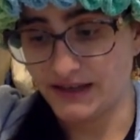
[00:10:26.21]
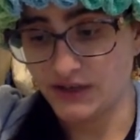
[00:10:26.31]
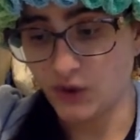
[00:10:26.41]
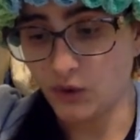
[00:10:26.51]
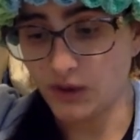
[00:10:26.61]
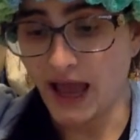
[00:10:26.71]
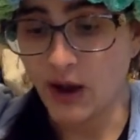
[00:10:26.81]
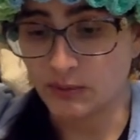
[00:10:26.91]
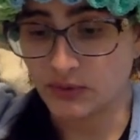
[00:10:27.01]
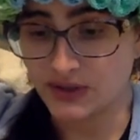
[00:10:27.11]
that total
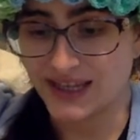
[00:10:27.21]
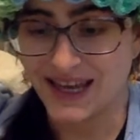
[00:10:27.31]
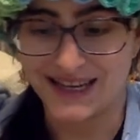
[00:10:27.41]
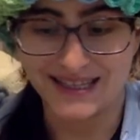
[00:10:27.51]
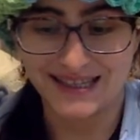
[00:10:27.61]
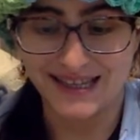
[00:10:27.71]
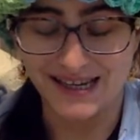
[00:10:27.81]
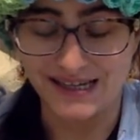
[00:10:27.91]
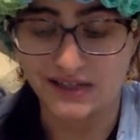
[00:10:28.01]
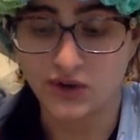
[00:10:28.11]
output can
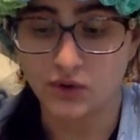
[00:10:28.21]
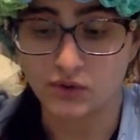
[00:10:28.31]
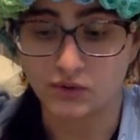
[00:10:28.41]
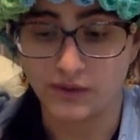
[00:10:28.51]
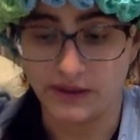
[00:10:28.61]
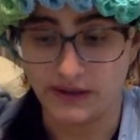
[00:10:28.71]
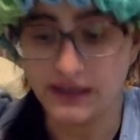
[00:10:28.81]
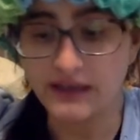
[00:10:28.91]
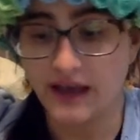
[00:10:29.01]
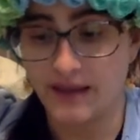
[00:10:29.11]
exceed total real
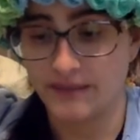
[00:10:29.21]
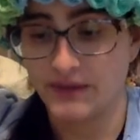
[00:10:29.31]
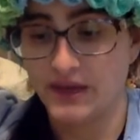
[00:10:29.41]
income